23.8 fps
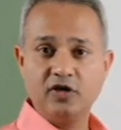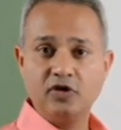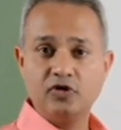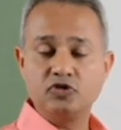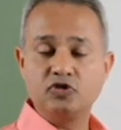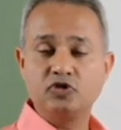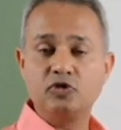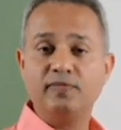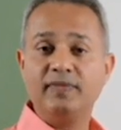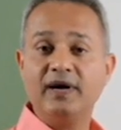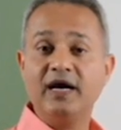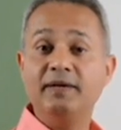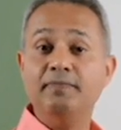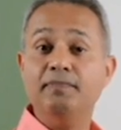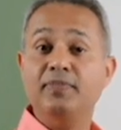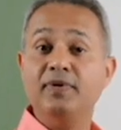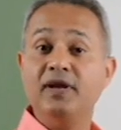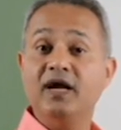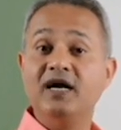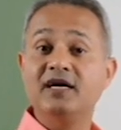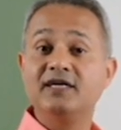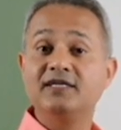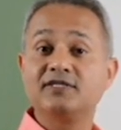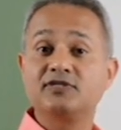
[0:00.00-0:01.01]
So my
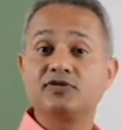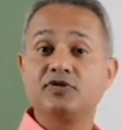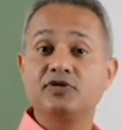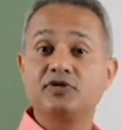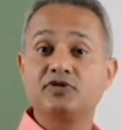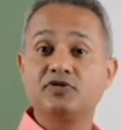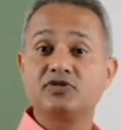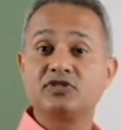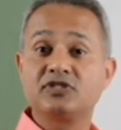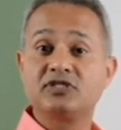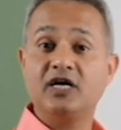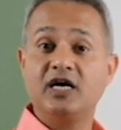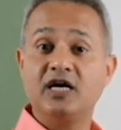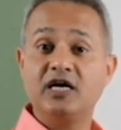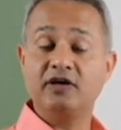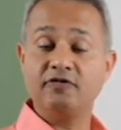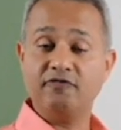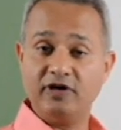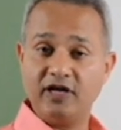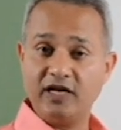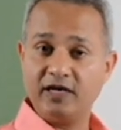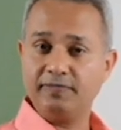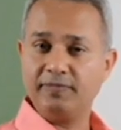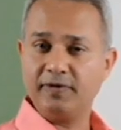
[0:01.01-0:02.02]
blood is going to start
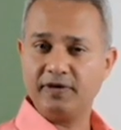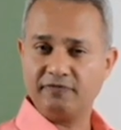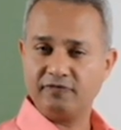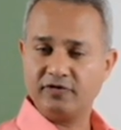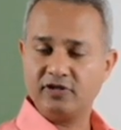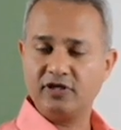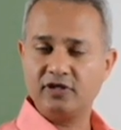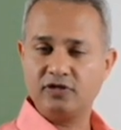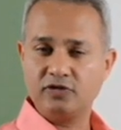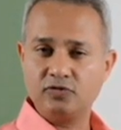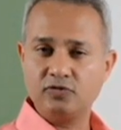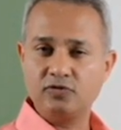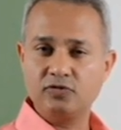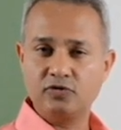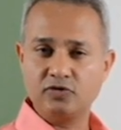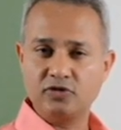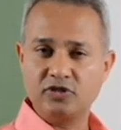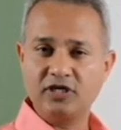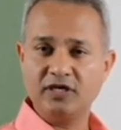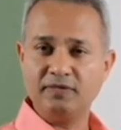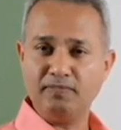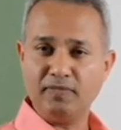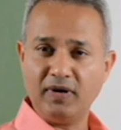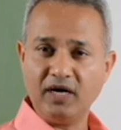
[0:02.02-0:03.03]
developing within 2 to
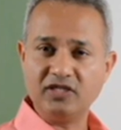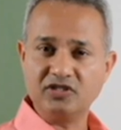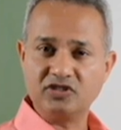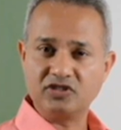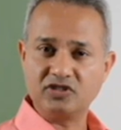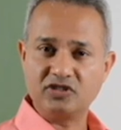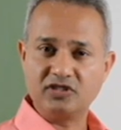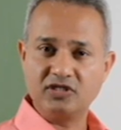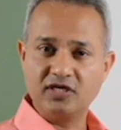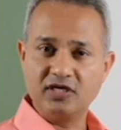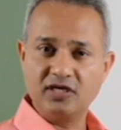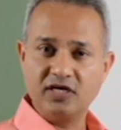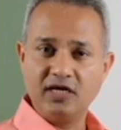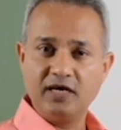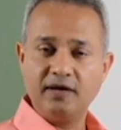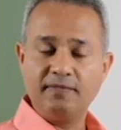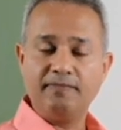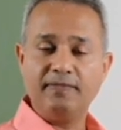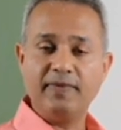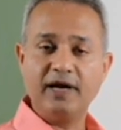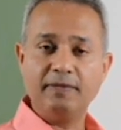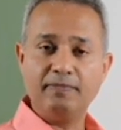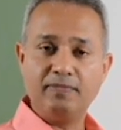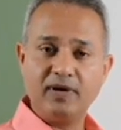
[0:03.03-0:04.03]
3 months
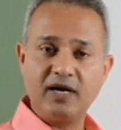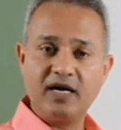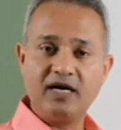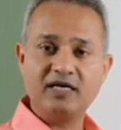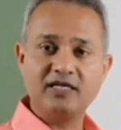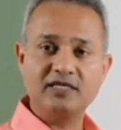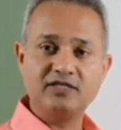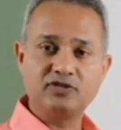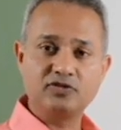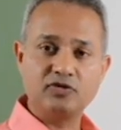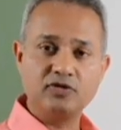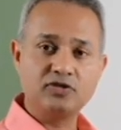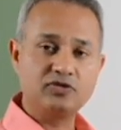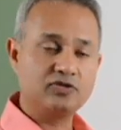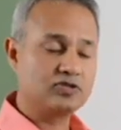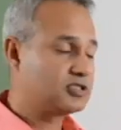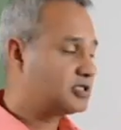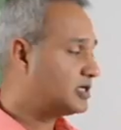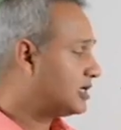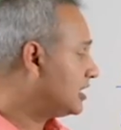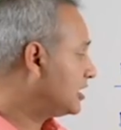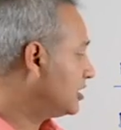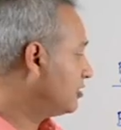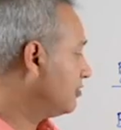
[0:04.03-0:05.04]
my blood is going to
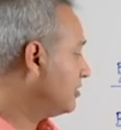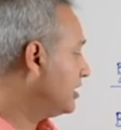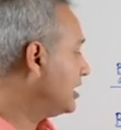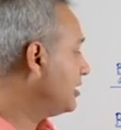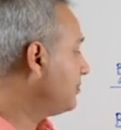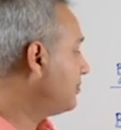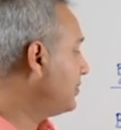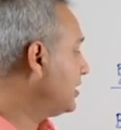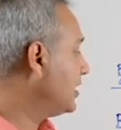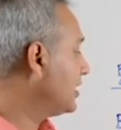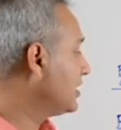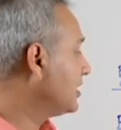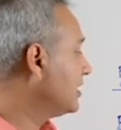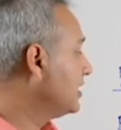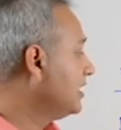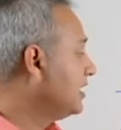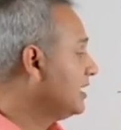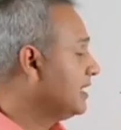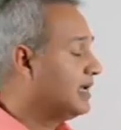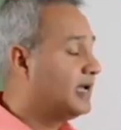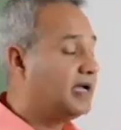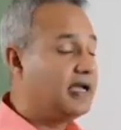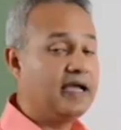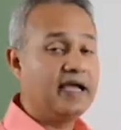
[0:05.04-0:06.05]
start developing
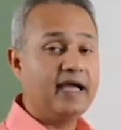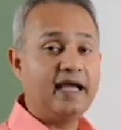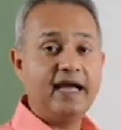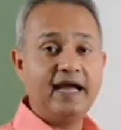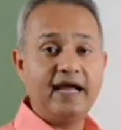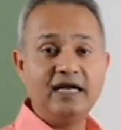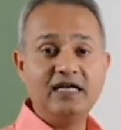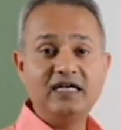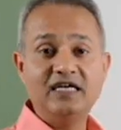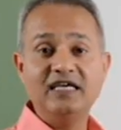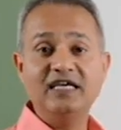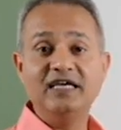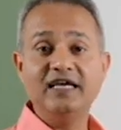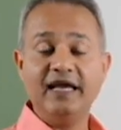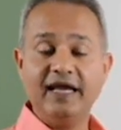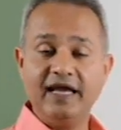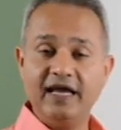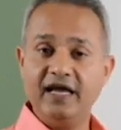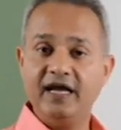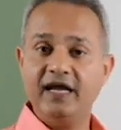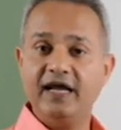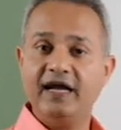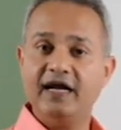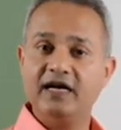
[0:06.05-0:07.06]

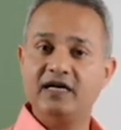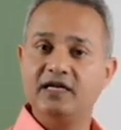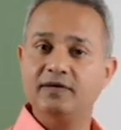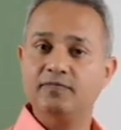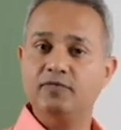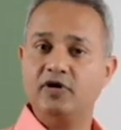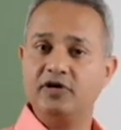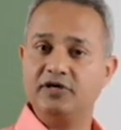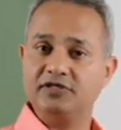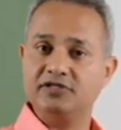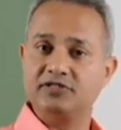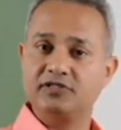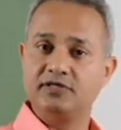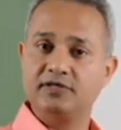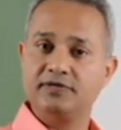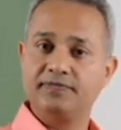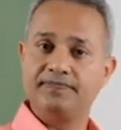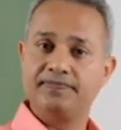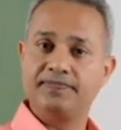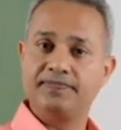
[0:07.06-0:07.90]
anti-A antibodies.